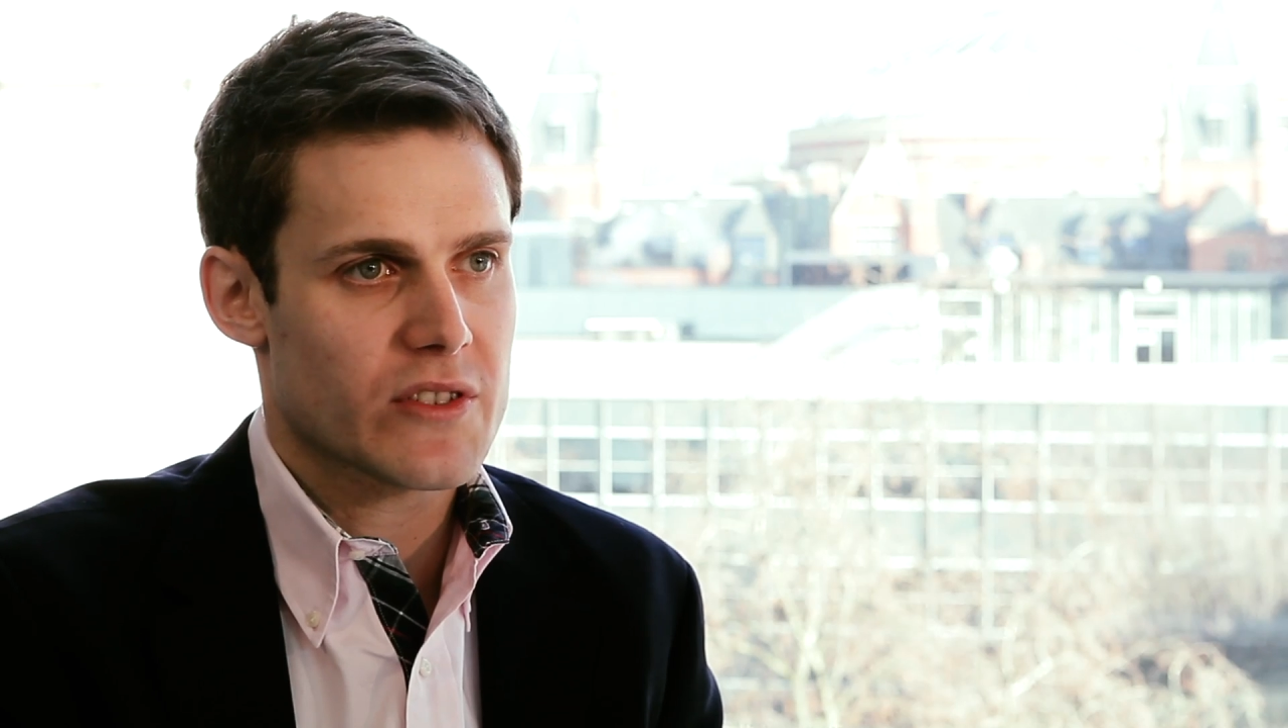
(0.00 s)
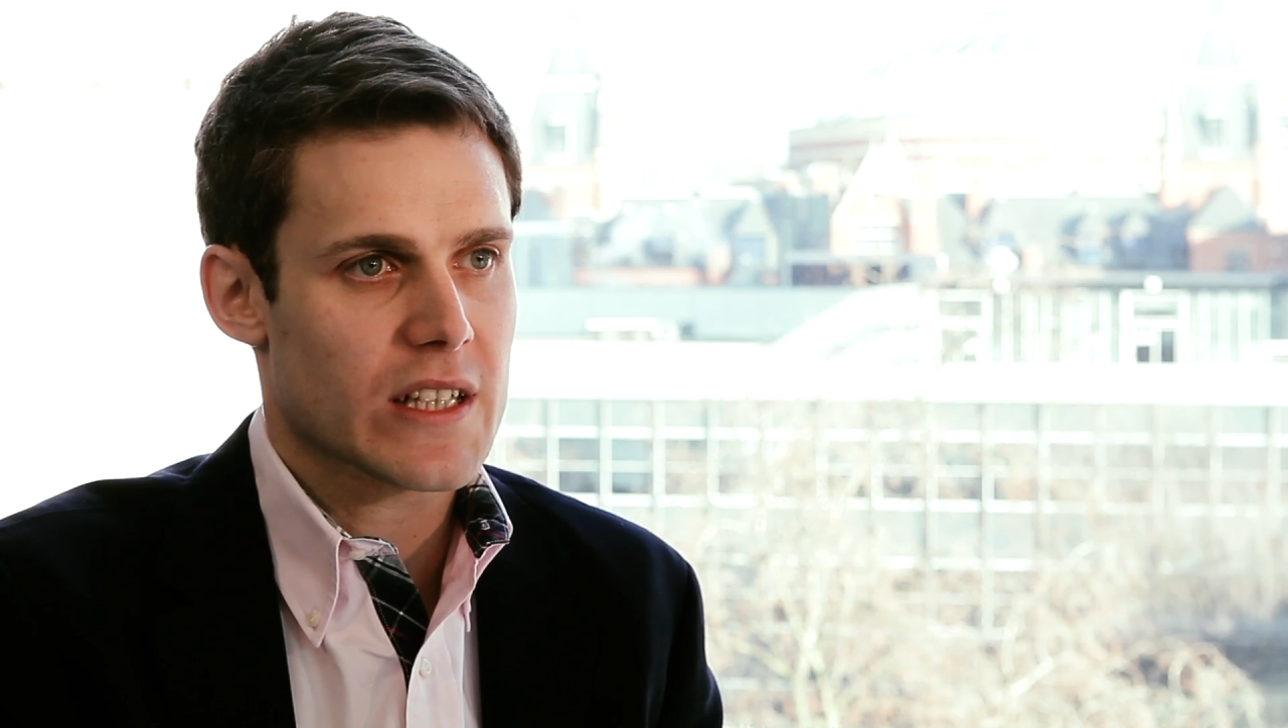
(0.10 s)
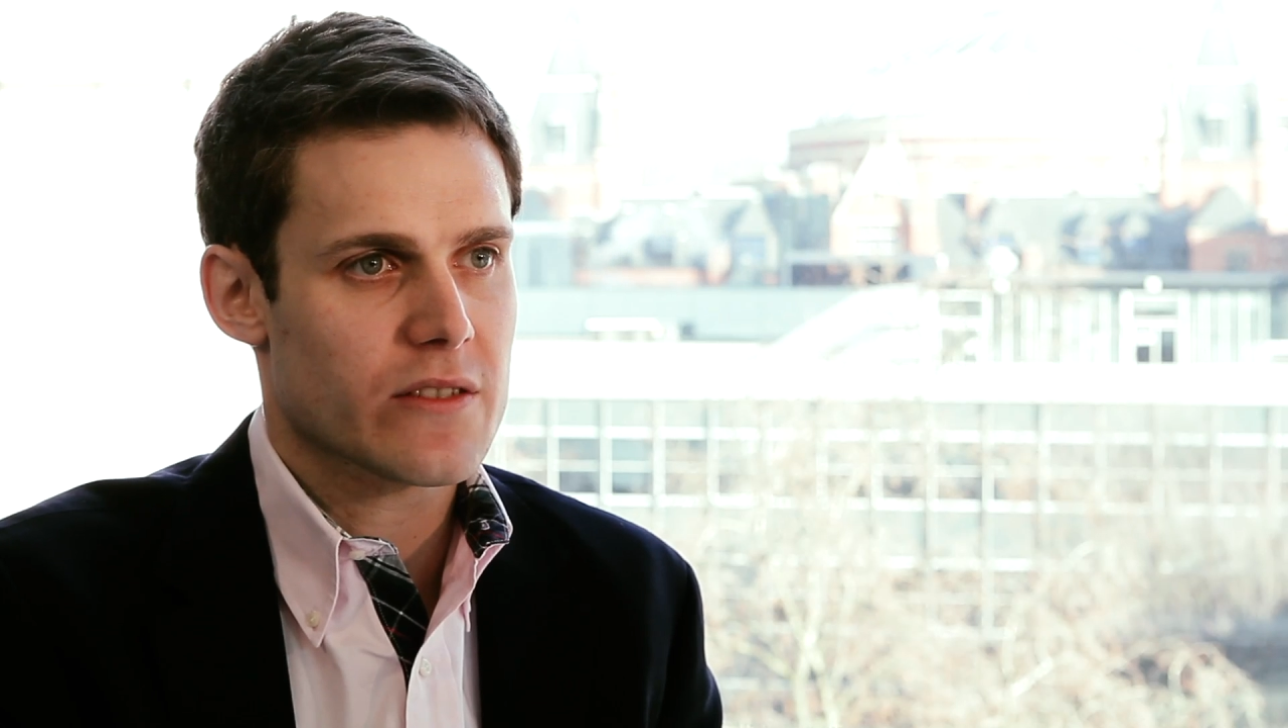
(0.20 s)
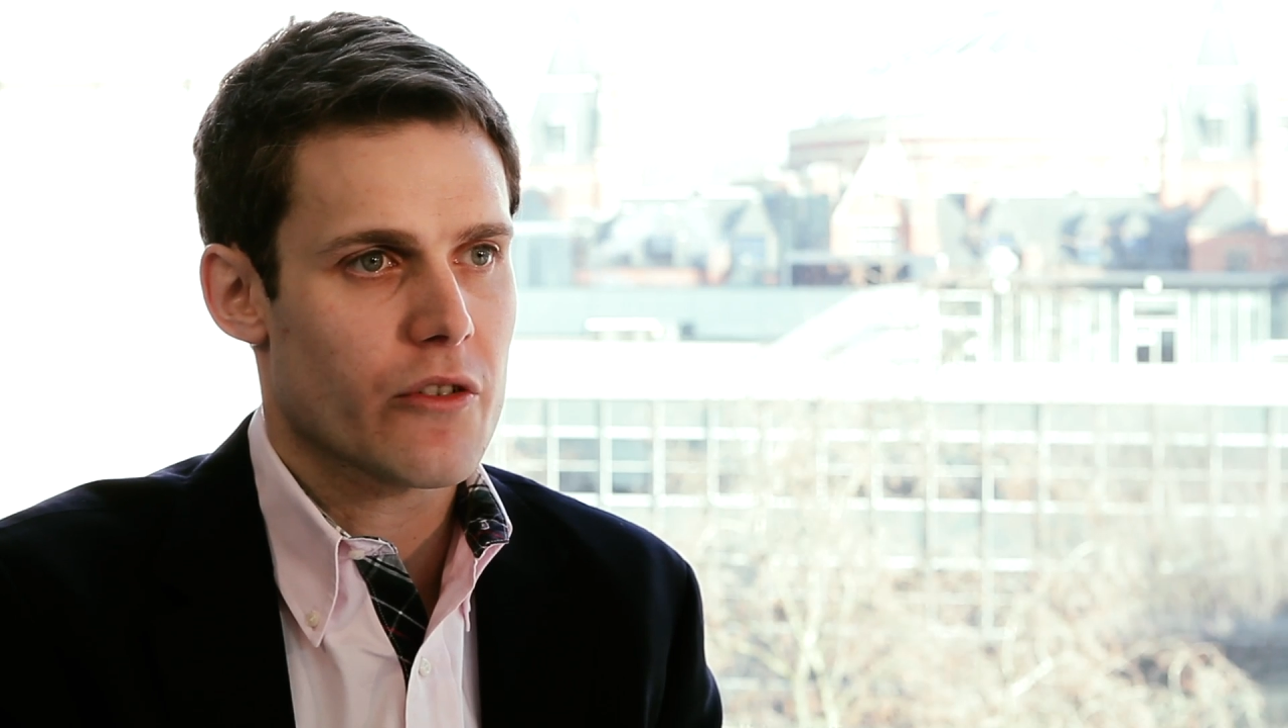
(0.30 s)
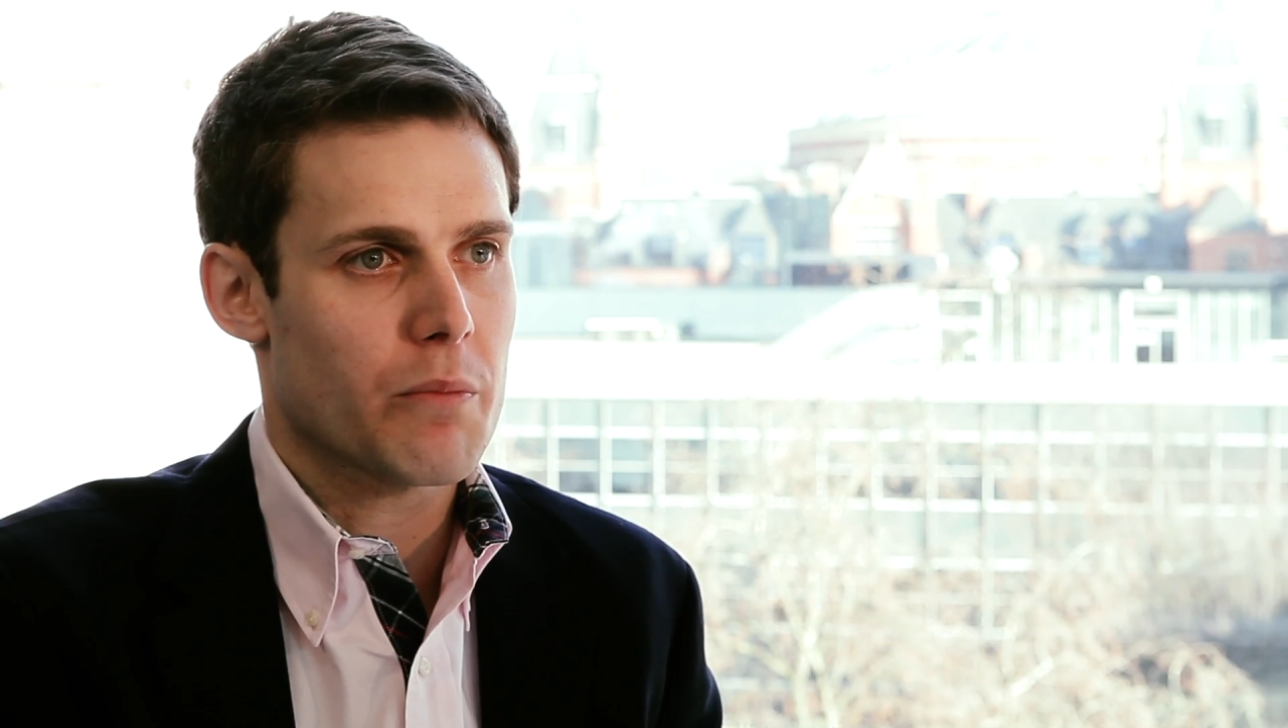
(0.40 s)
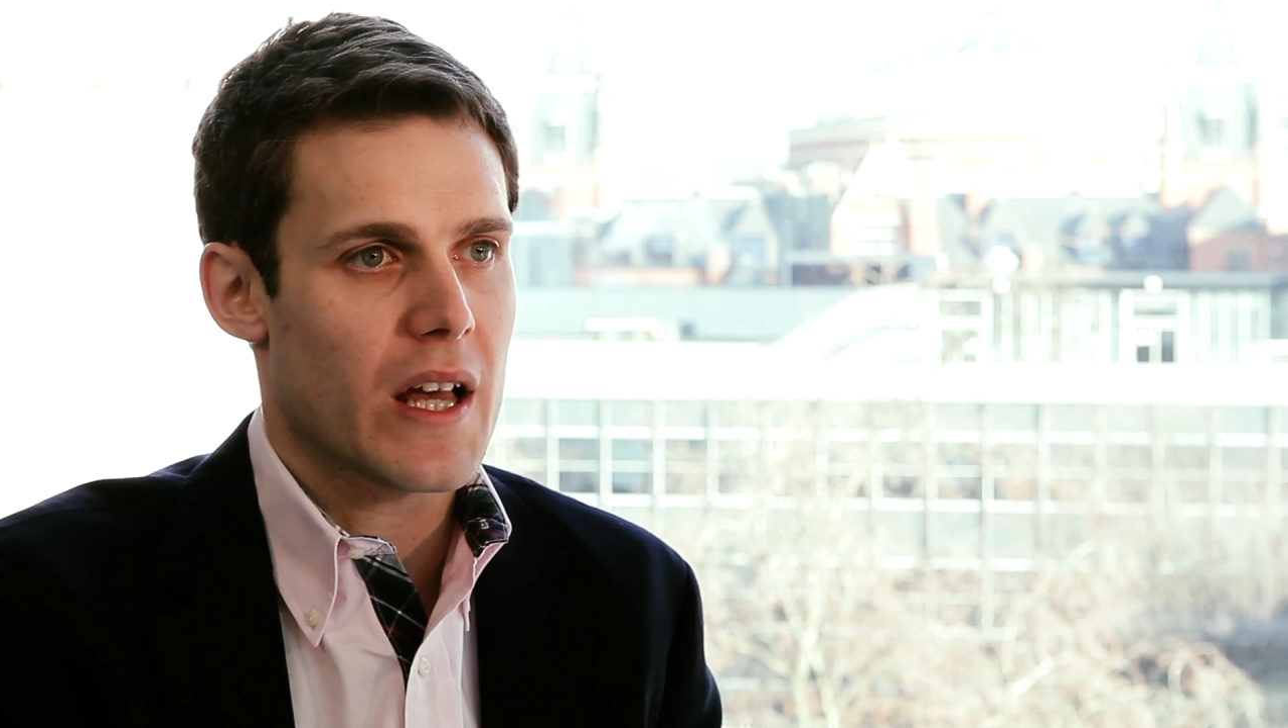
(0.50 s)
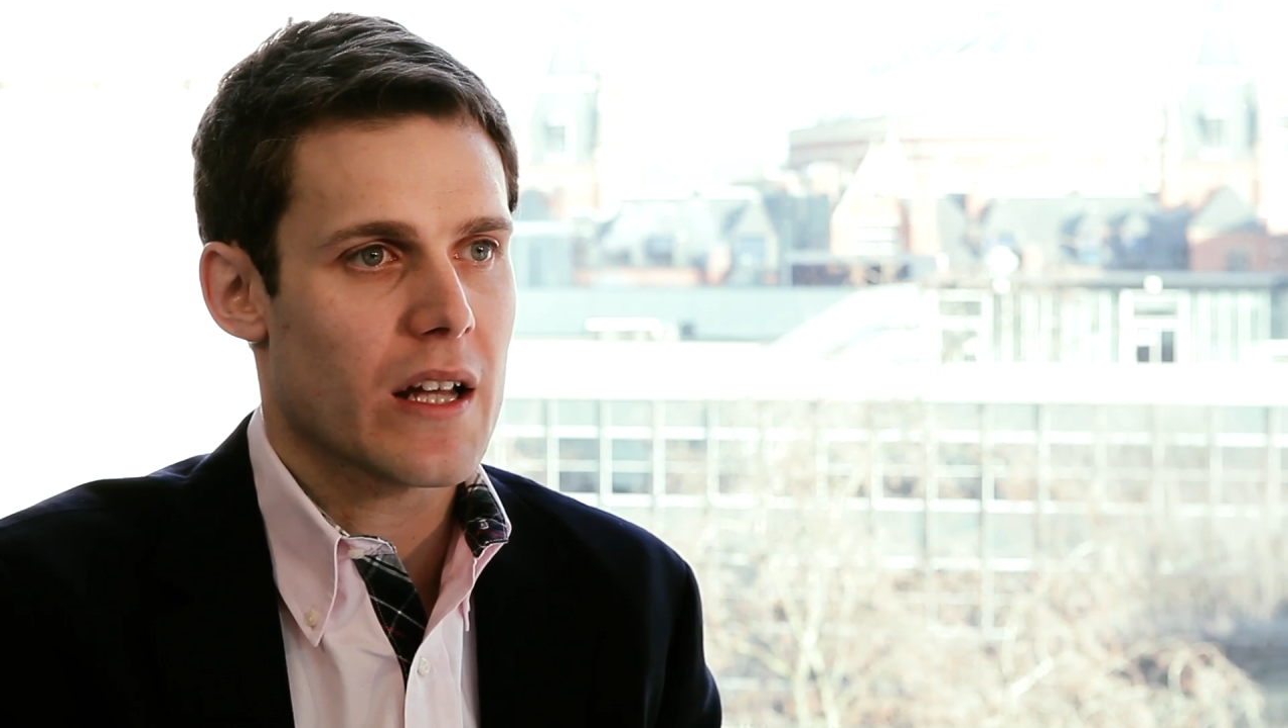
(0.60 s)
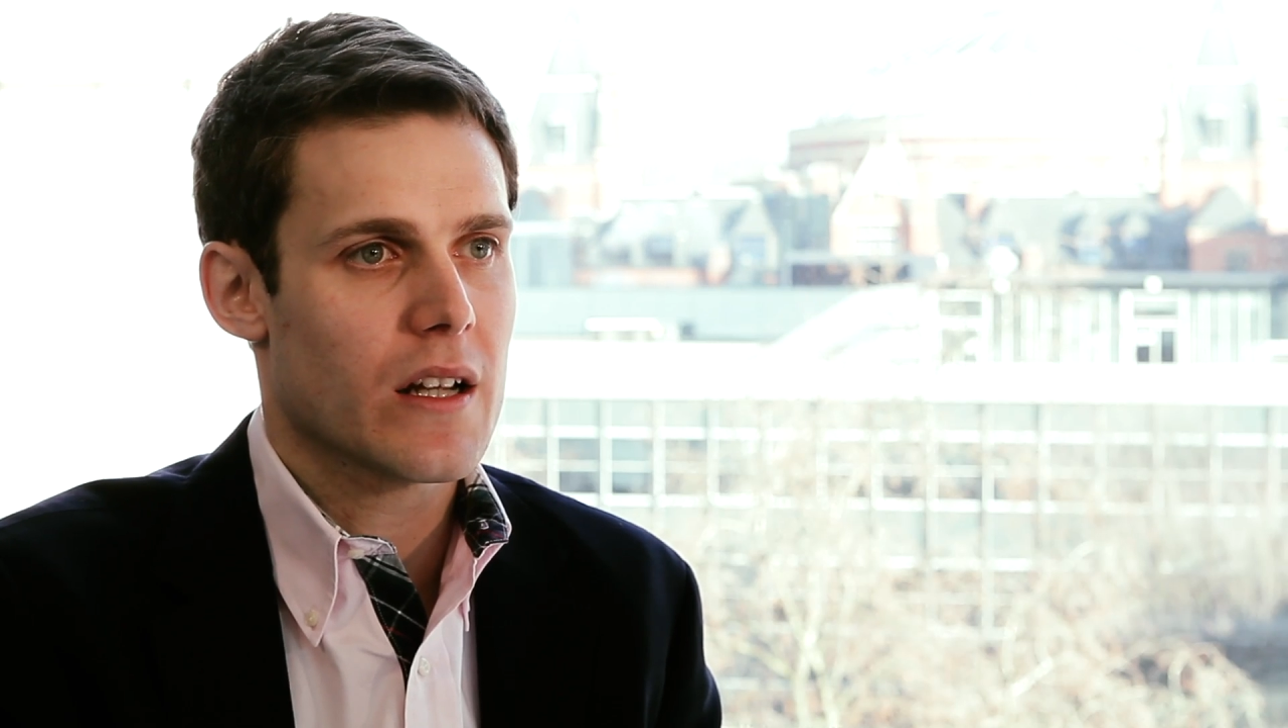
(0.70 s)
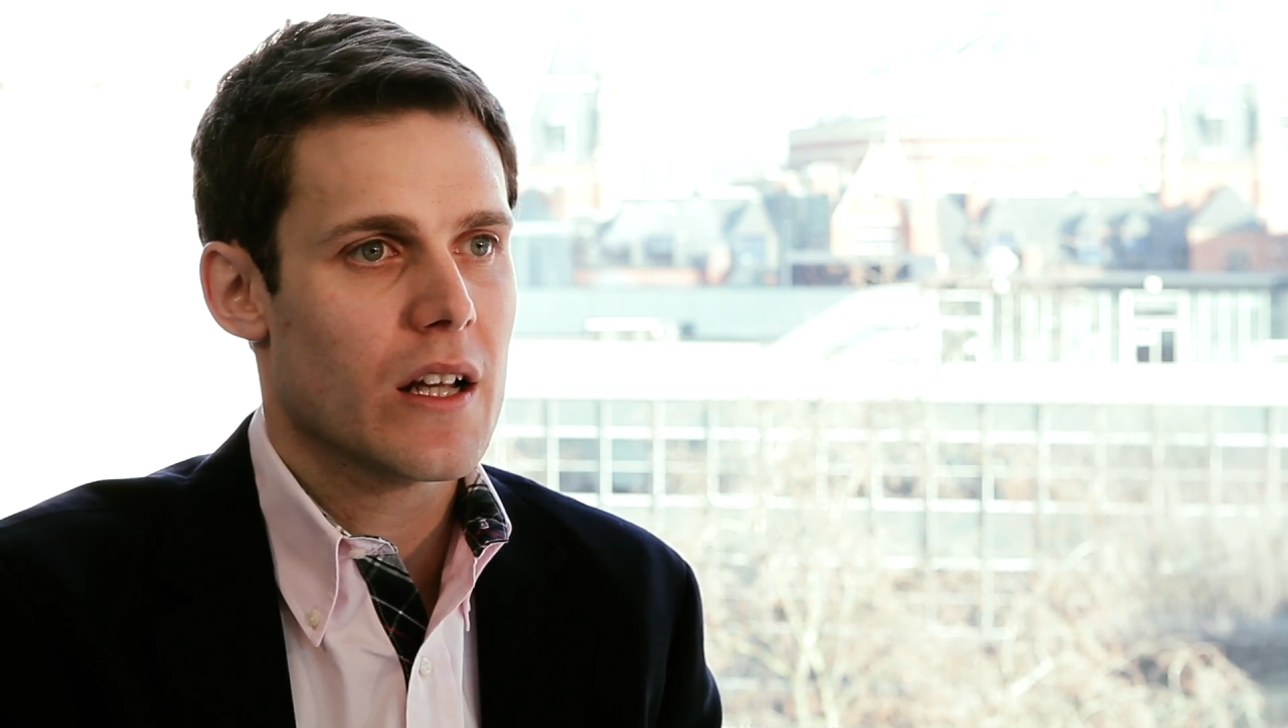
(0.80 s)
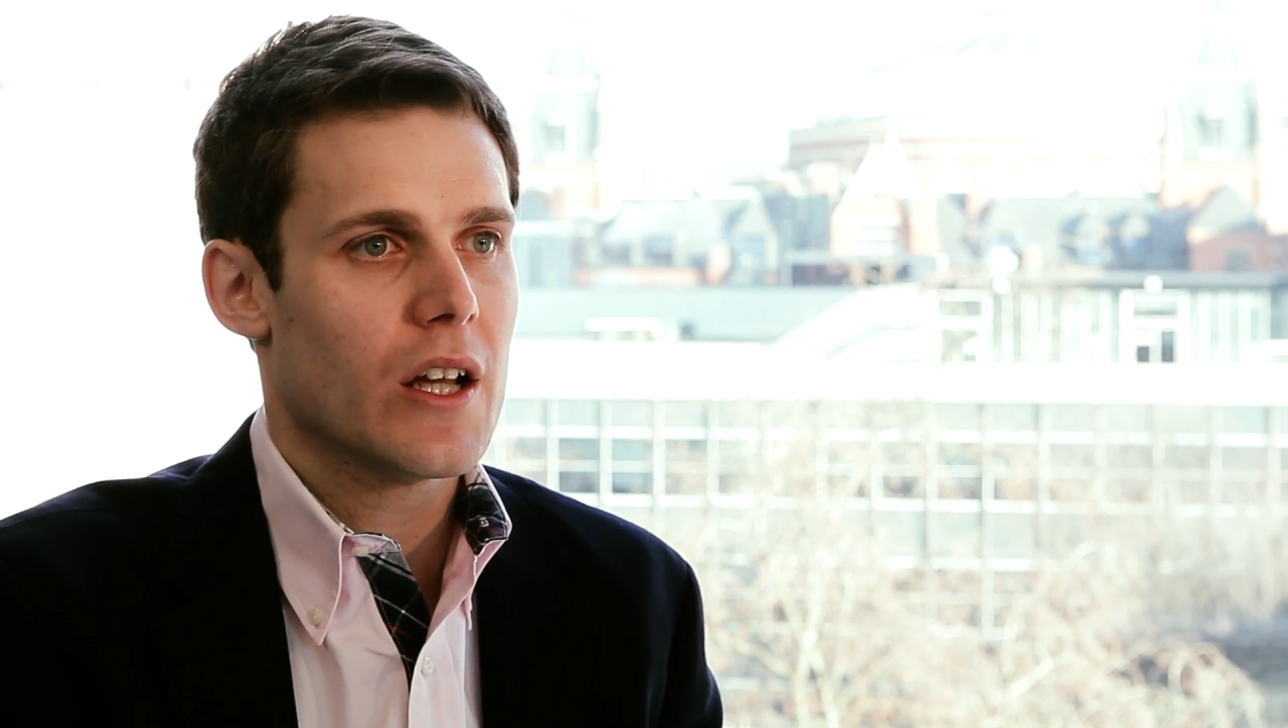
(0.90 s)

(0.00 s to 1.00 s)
sex with men,